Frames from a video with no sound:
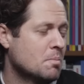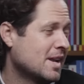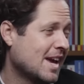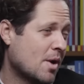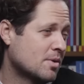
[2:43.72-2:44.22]

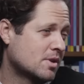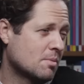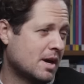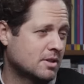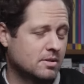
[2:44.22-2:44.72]
But again, I would go
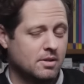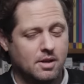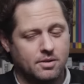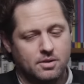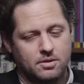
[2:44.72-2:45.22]
back to
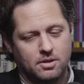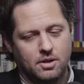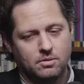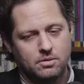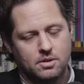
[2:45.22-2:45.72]
the, the you
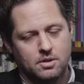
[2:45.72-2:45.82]
know.